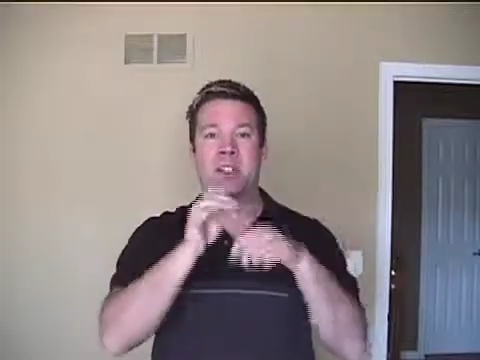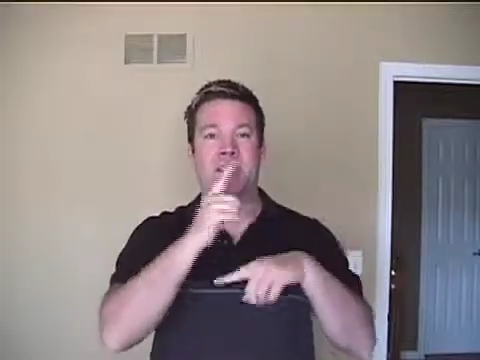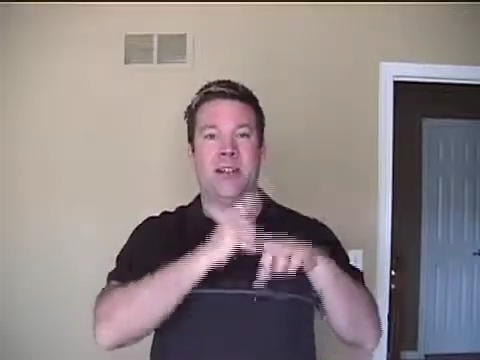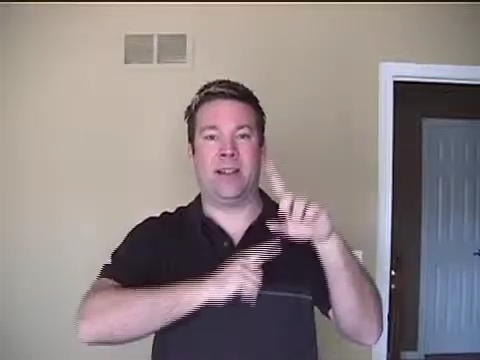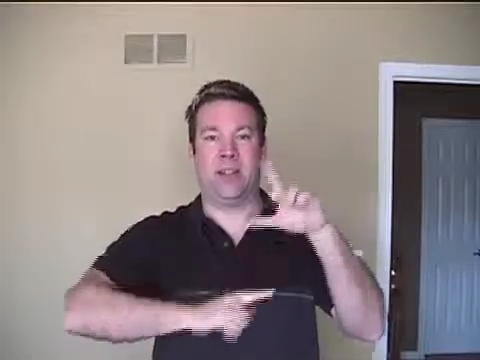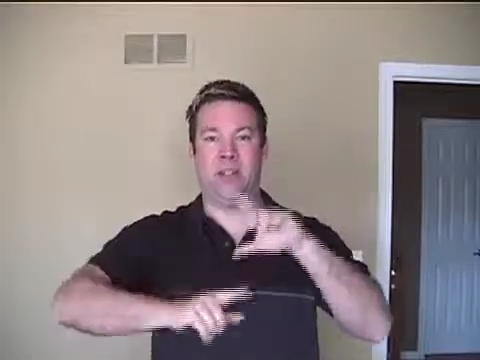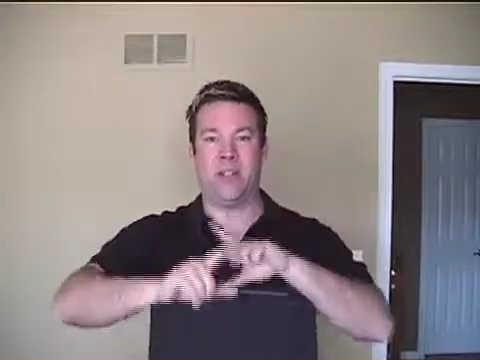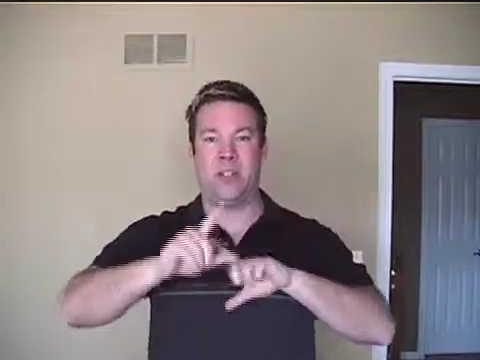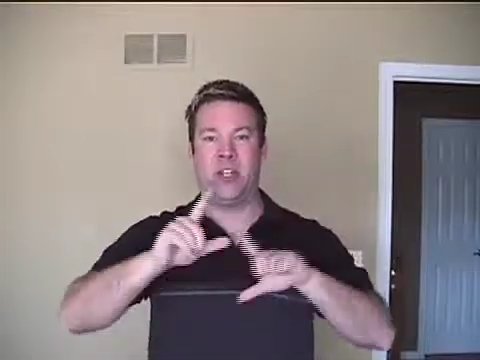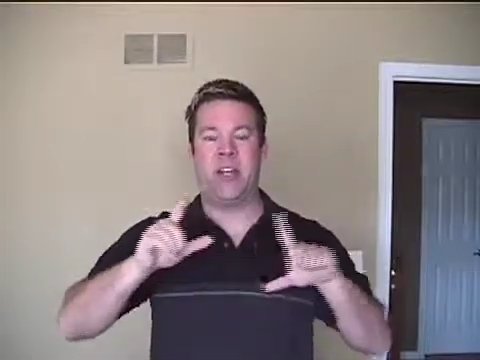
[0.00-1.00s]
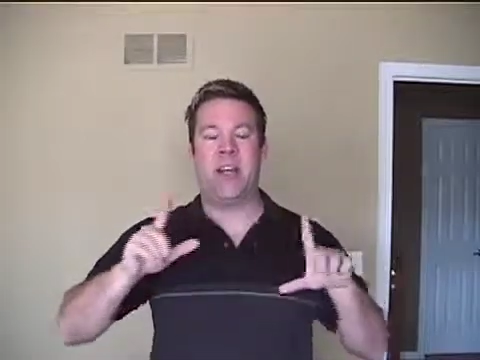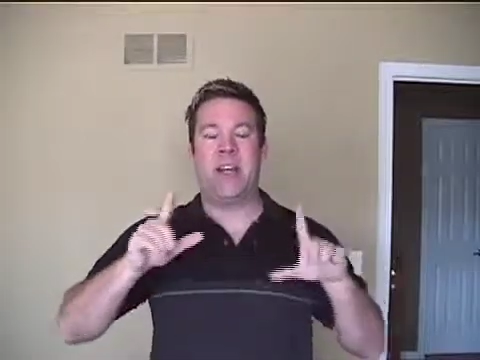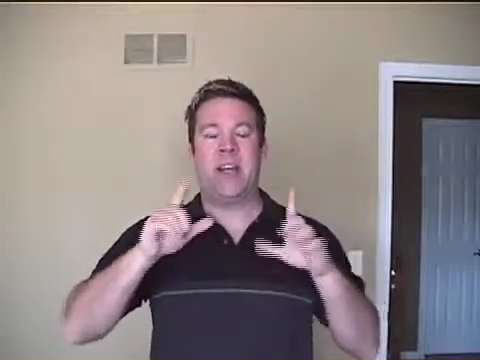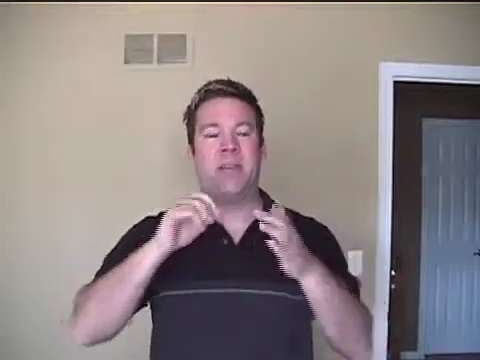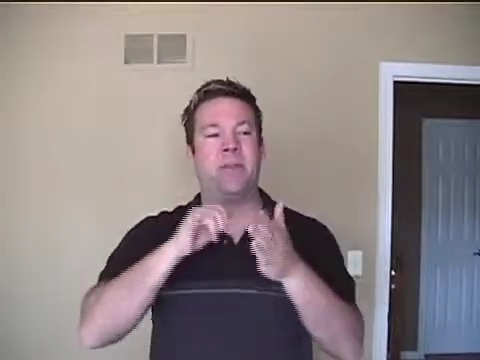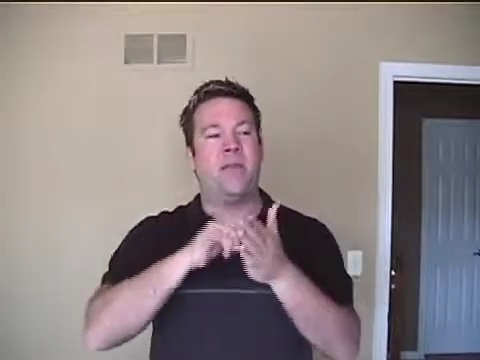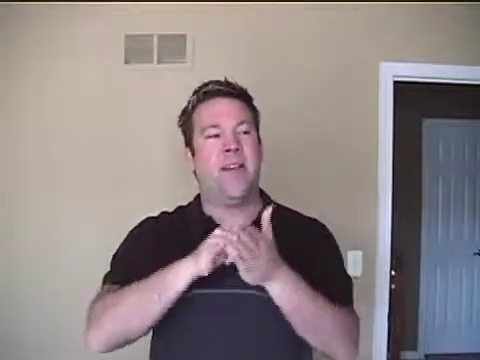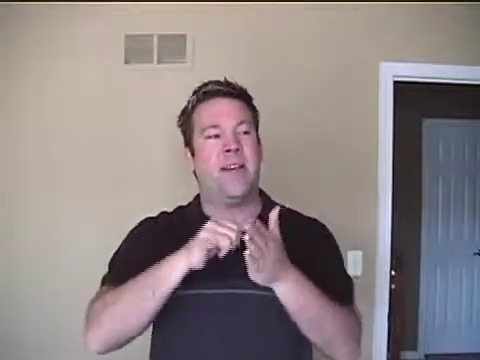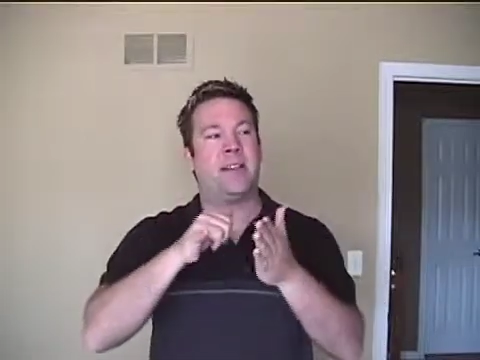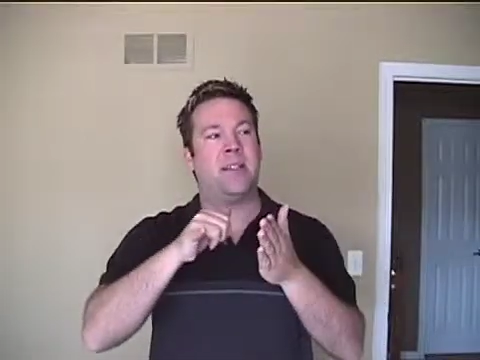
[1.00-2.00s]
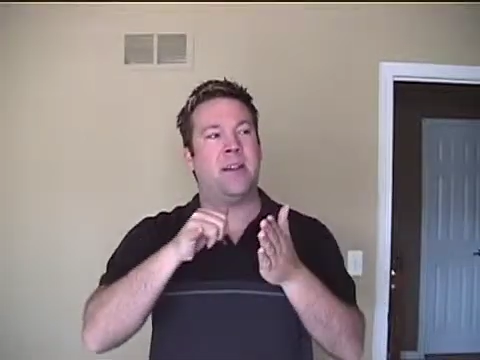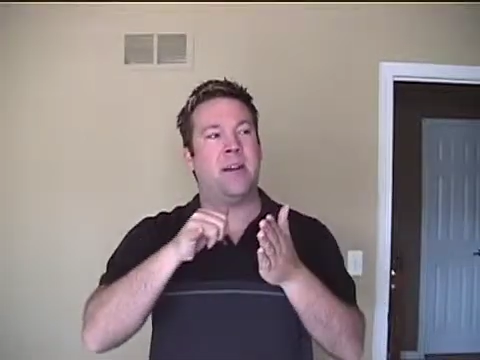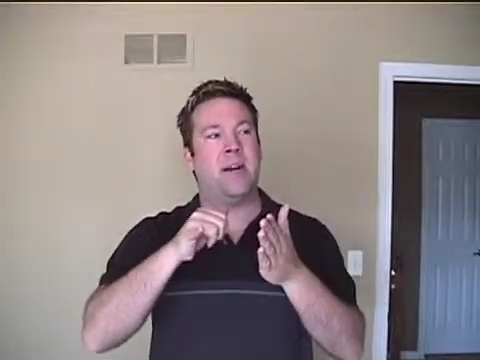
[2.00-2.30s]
in sign language in that